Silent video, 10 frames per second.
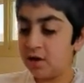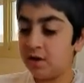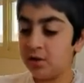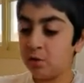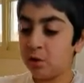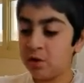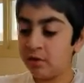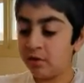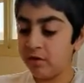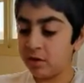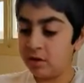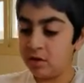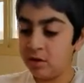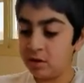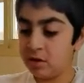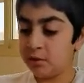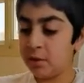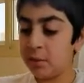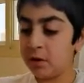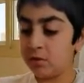In
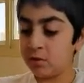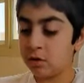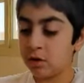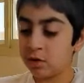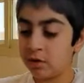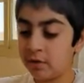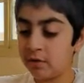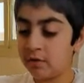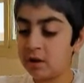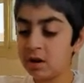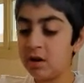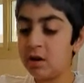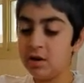September 2015,